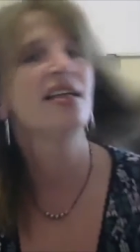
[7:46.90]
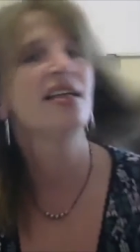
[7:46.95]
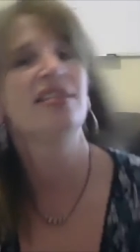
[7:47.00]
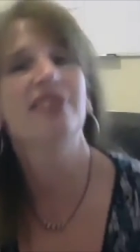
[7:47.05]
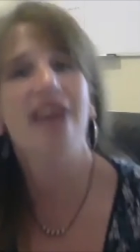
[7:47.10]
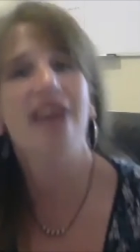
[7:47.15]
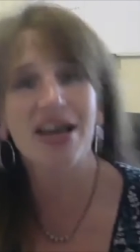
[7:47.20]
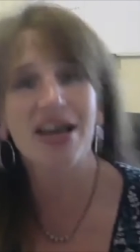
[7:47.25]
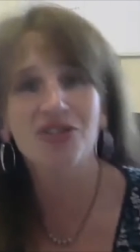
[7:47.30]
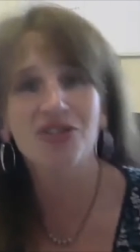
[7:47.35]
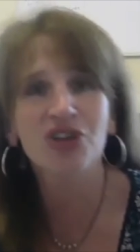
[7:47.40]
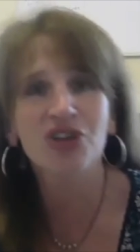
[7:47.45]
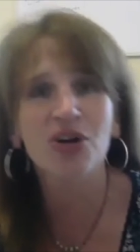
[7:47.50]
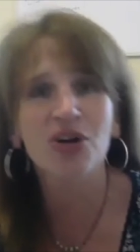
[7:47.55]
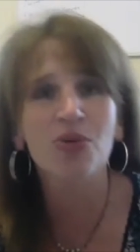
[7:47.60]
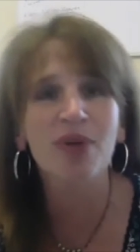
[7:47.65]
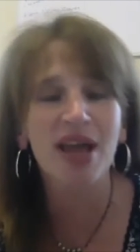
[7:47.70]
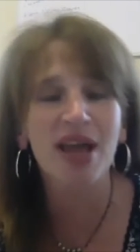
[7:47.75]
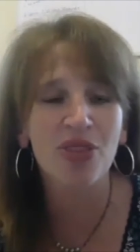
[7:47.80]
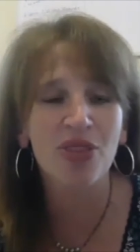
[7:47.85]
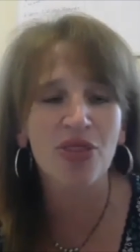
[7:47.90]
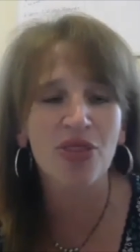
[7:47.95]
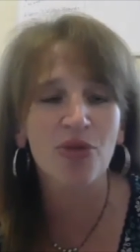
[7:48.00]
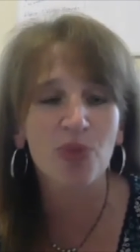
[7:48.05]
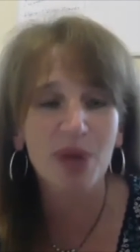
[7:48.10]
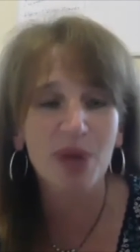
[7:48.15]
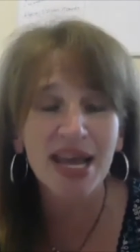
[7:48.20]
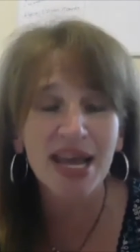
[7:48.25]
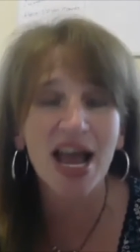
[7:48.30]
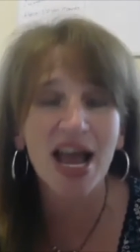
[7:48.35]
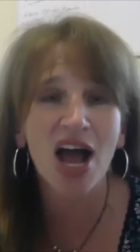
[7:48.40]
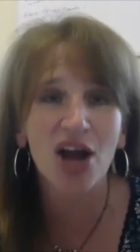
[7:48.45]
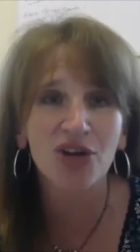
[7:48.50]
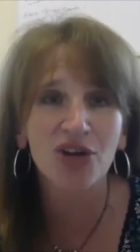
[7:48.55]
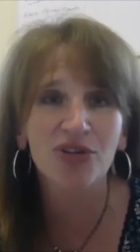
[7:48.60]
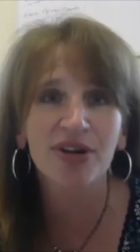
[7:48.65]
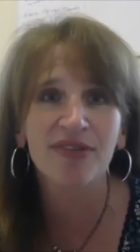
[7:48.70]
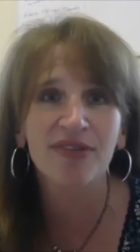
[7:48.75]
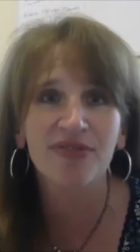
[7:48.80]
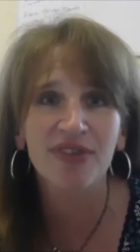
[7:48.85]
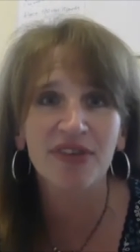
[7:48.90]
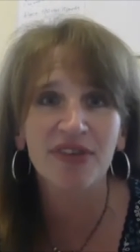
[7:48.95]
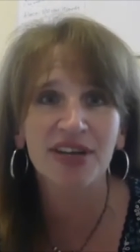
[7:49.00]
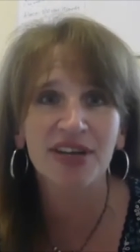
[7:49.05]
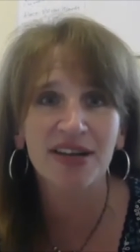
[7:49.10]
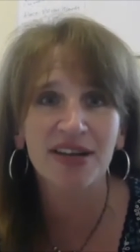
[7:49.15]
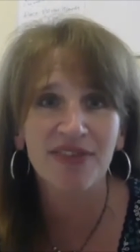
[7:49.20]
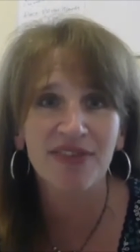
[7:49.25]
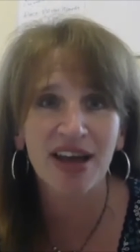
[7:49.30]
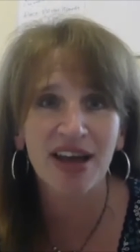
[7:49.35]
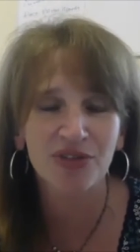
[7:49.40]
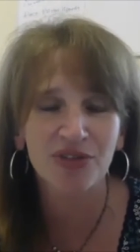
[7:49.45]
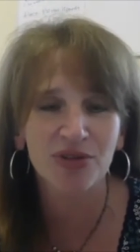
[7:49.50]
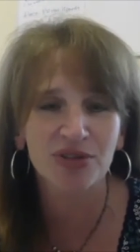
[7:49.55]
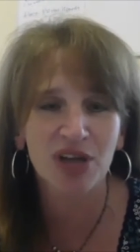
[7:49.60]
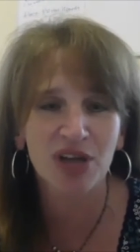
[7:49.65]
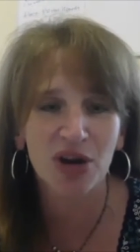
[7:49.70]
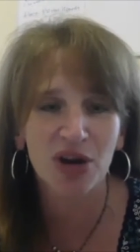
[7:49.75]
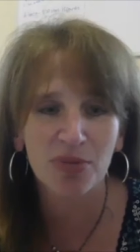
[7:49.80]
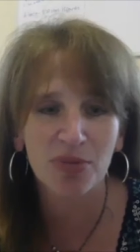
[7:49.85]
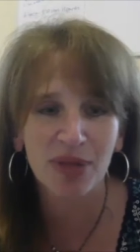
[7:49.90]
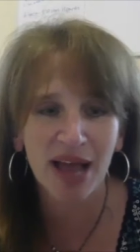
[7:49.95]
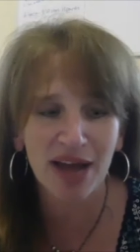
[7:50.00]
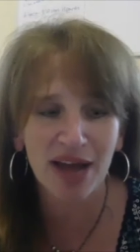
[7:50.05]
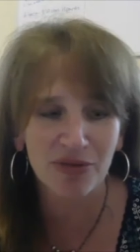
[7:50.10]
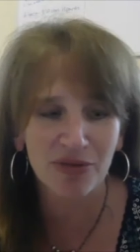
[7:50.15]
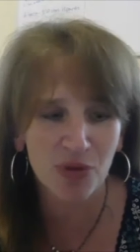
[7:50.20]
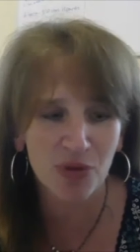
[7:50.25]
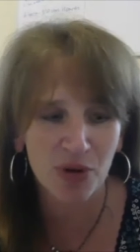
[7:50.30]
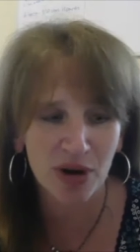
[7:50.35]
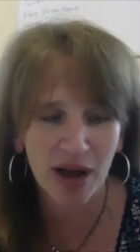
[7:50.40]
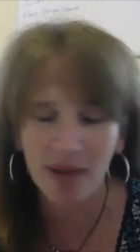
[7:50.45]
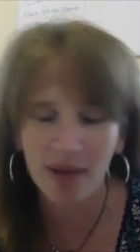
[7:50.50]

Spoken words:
Last year, we had 350 investors on our platform,